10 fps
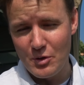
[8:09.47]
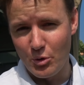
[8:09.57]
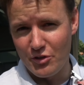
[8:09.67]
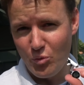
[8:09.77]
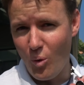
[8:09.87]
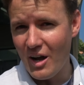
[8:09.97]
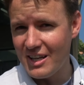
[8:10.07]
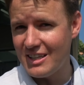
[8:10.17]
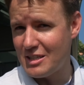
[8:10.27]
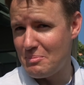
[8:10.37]
would have
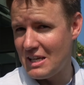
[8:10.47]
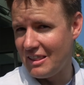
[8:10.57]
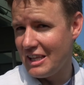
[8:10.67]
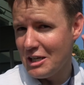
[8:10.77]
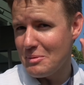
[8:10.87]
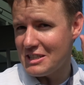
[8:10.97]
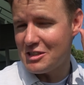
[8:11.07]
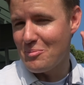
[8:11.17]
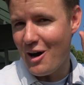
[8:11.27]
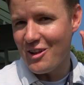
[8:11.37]
wanted it to be a little bit
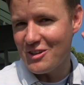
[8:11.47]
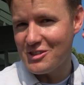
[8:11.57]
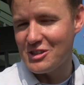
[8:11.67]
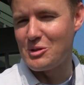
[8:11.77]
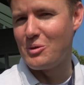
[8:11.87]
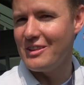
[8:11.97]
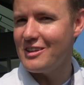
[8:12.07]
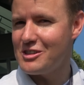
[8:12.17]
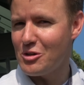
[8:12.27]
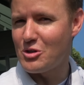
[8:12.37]
smaller so you wouldn't
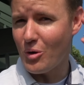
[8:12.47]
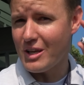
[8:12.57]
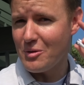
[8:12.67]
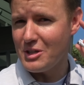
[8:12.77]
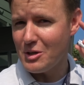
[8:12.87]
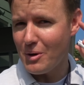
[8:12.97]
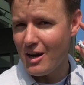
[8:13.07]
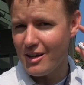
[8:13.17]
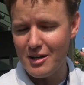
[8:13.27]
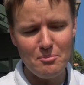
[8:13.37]
look so dorky when you're
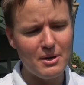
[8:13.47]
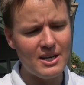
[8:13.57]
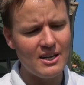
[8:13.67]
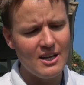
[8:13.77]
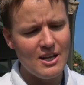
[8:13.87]
wearing them, but